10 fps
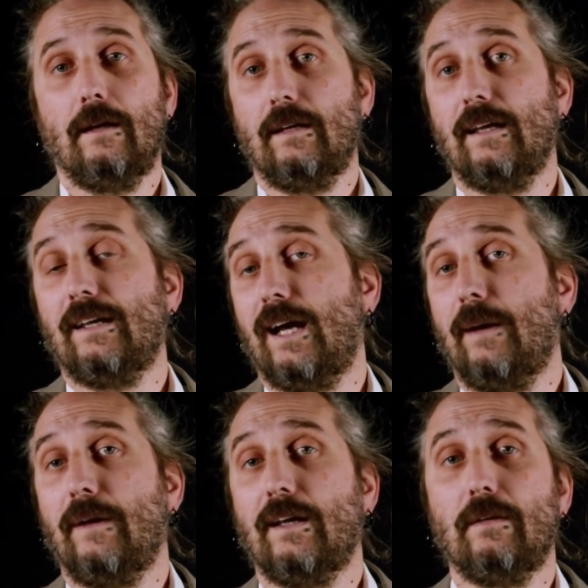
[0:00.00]
This
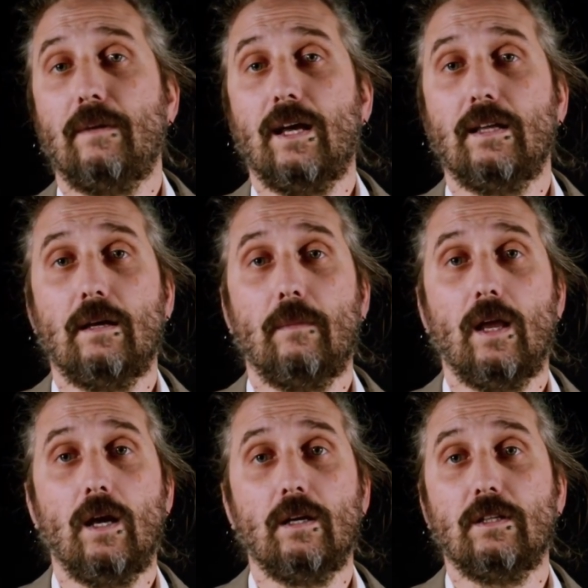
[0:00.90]
happens because the
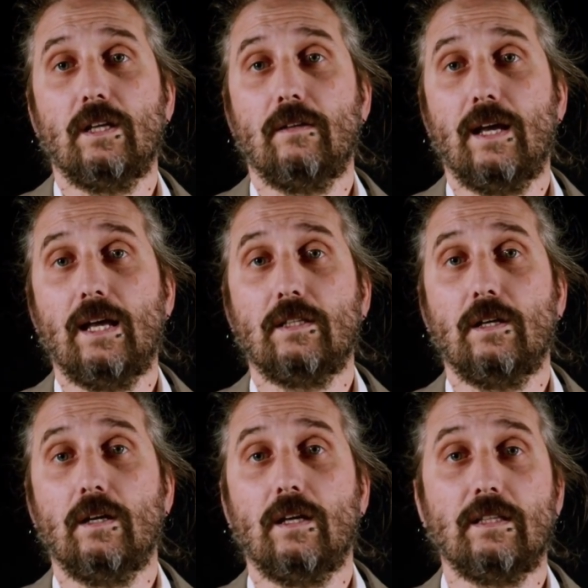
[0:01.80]
biology of
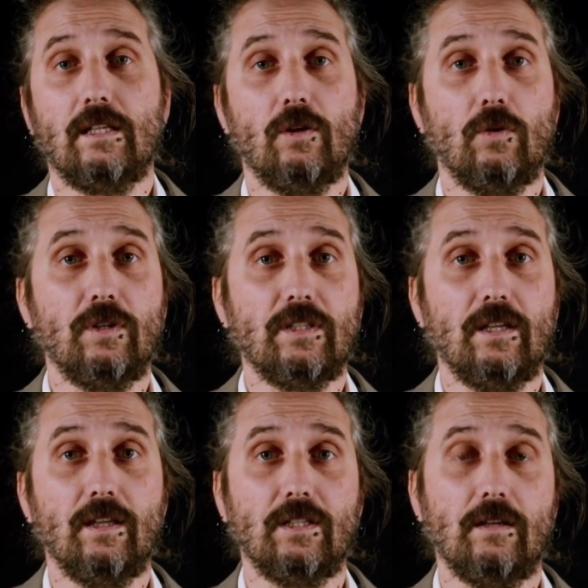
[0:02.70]
cancer is
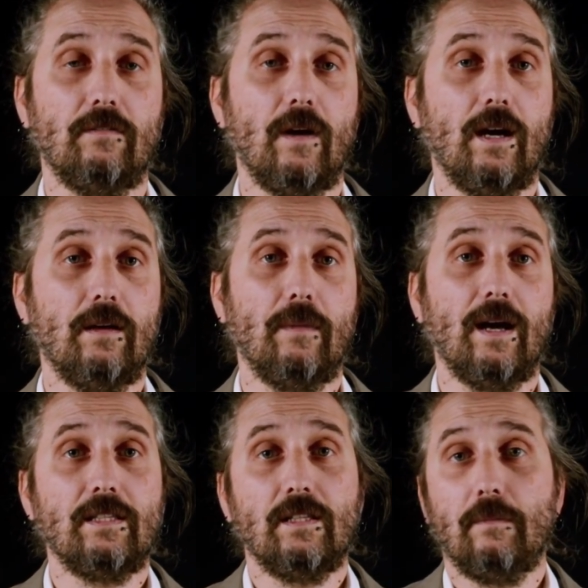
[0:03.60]
increasingly defined
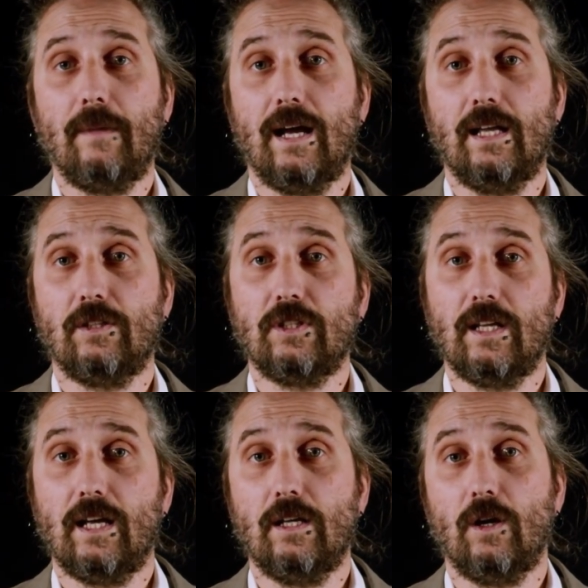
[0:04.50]
by somatic
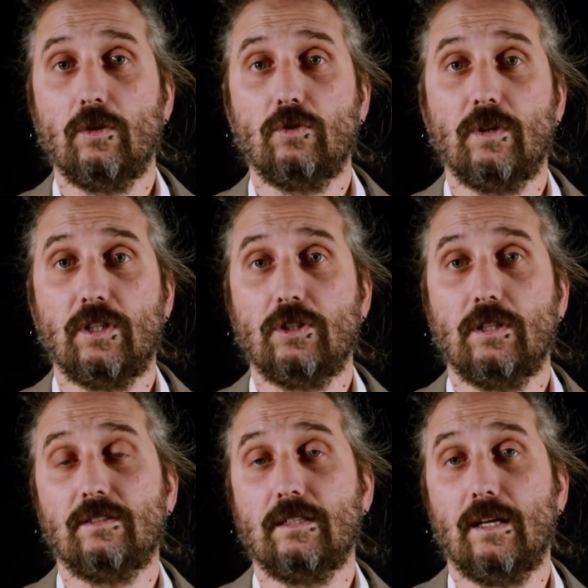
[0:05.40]
genetic
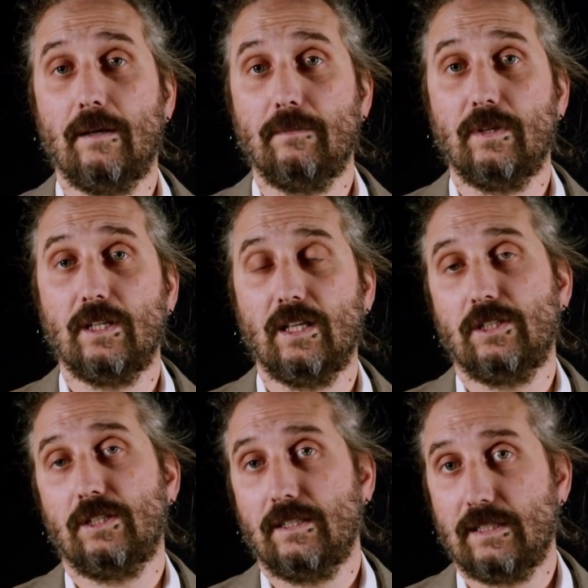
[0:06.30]
alterations,
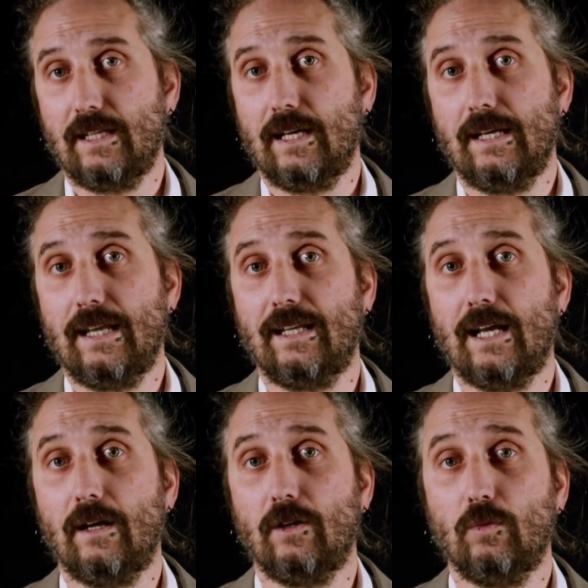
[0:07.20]
mutations, in
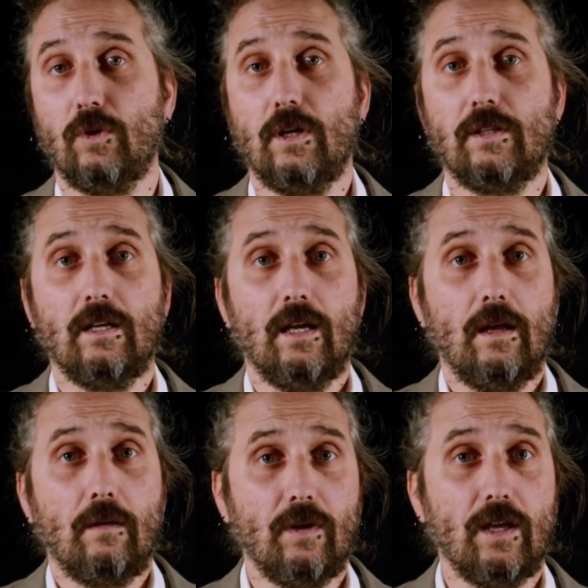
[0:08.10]
other words,
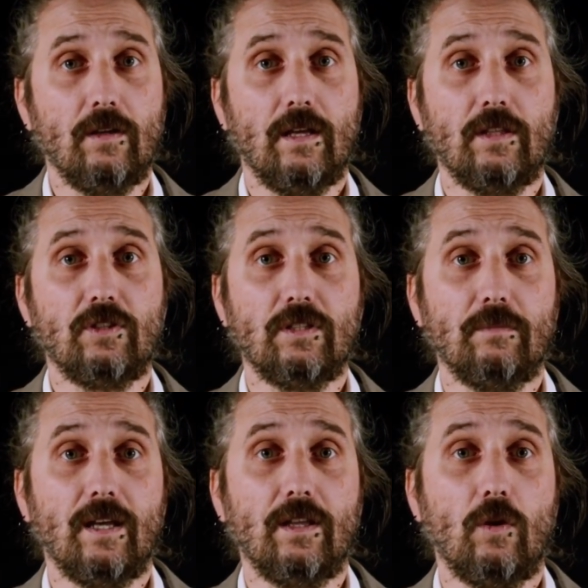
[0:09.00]
rather than just
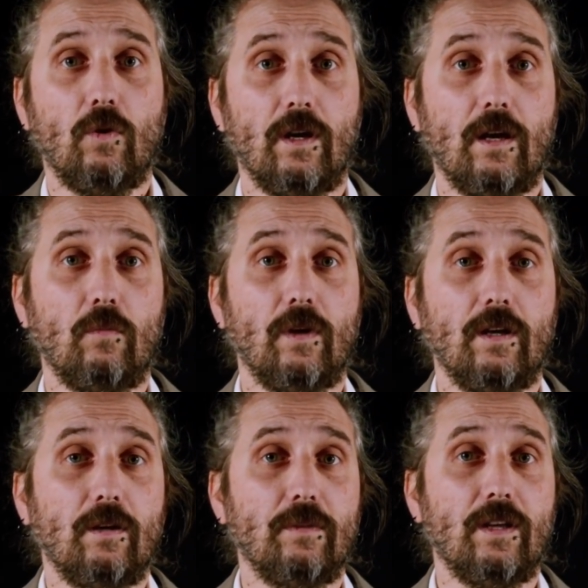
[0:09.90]
by the organ where
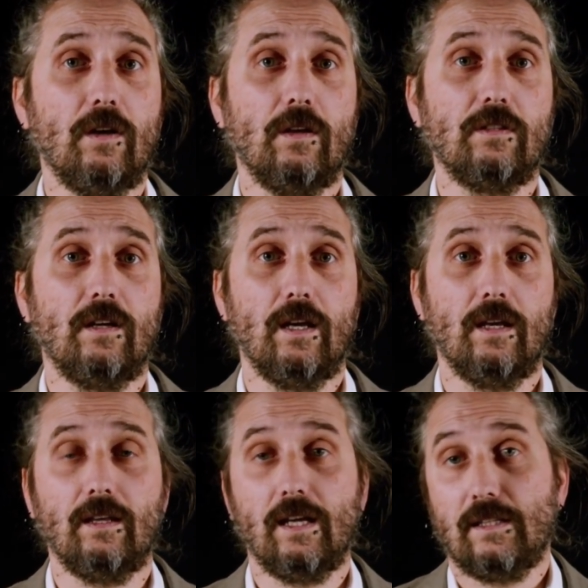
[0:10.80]
it appears,
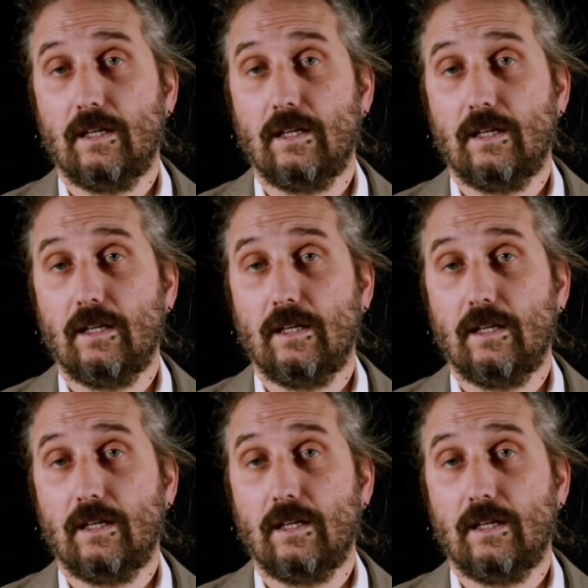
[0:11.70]
like the